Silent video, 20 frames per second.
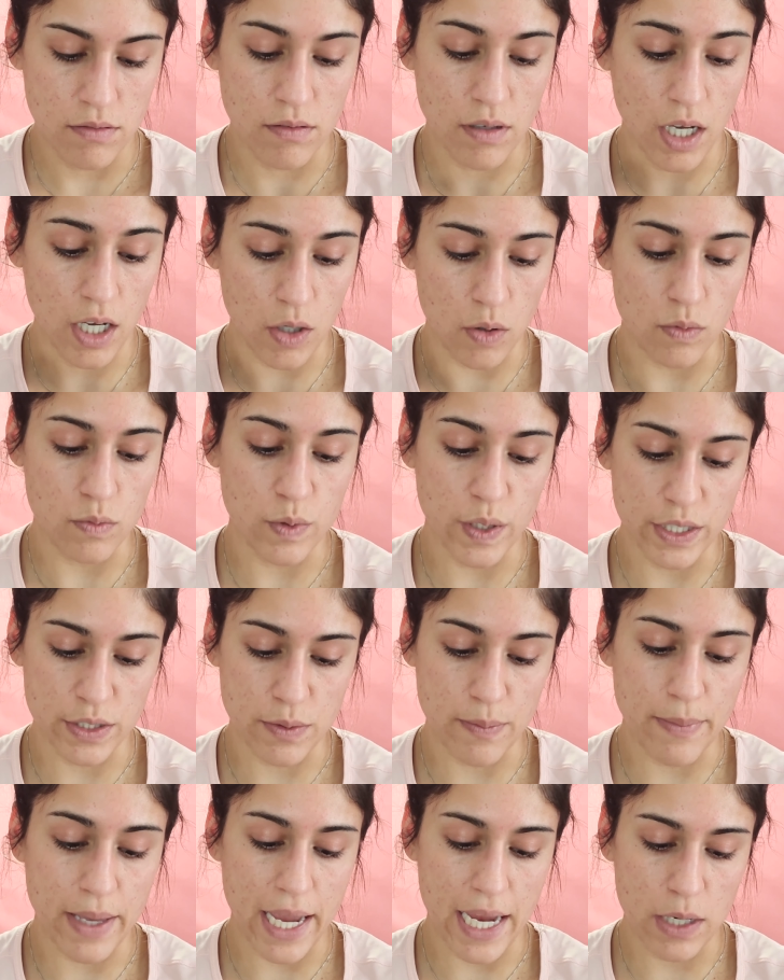Oh, it's
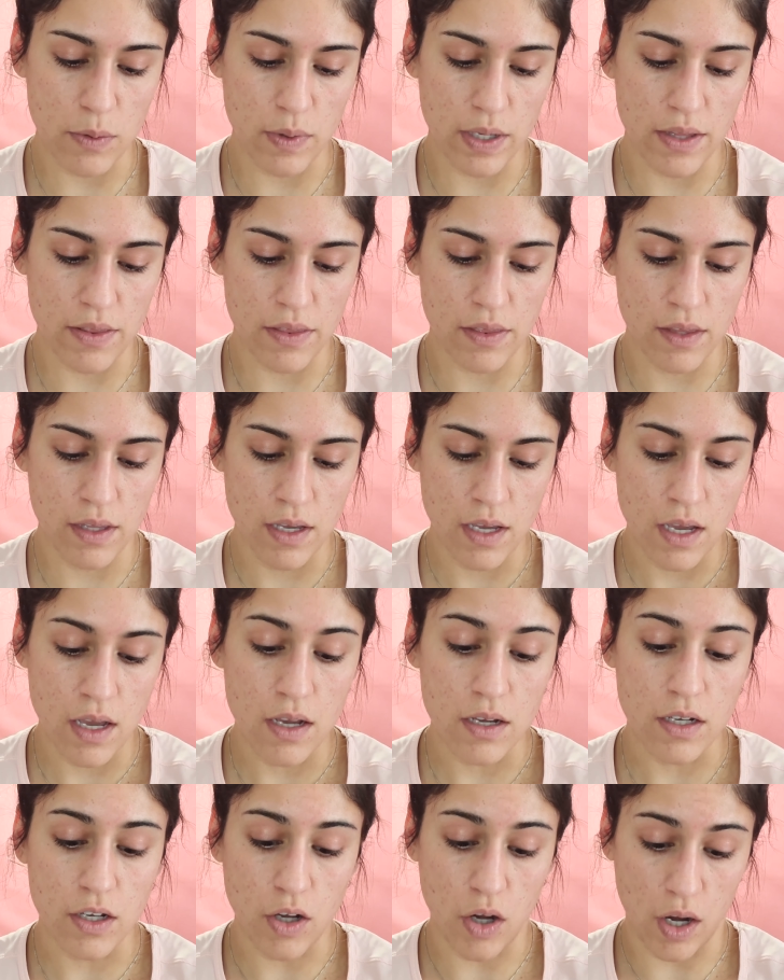made with
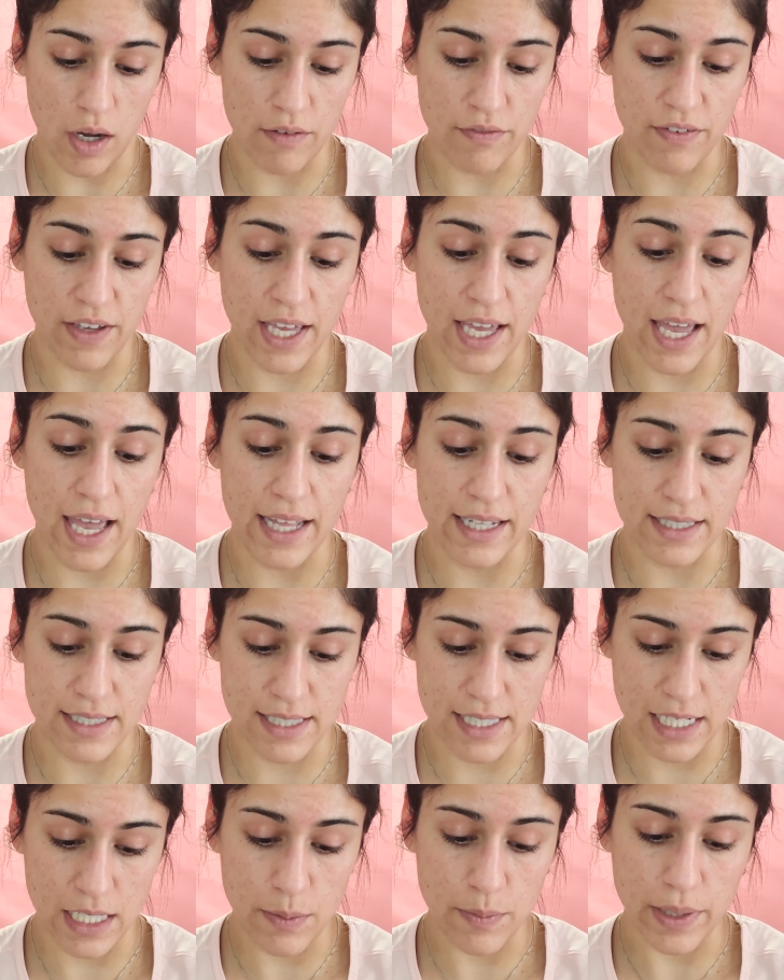coffee and
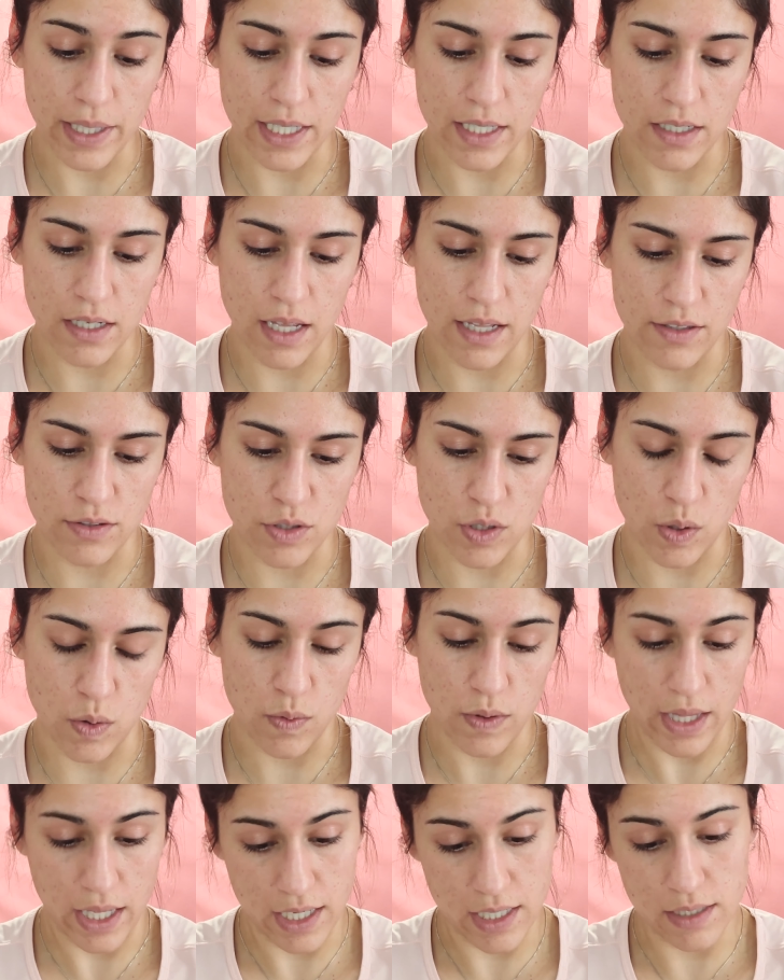cinnamon, and so
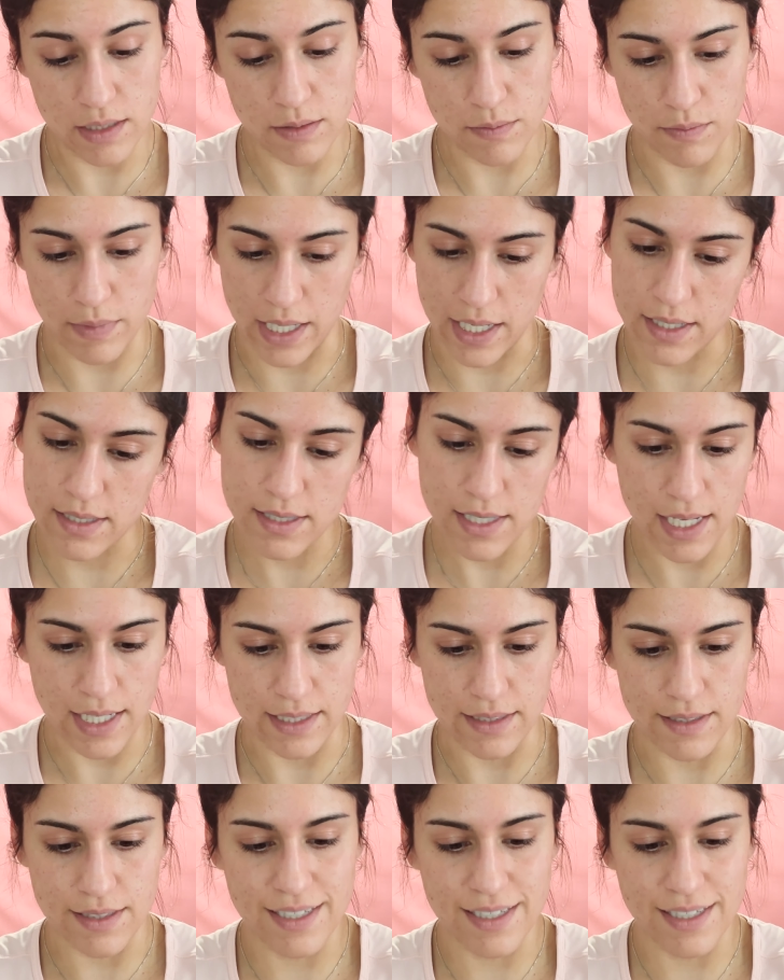that makes sense.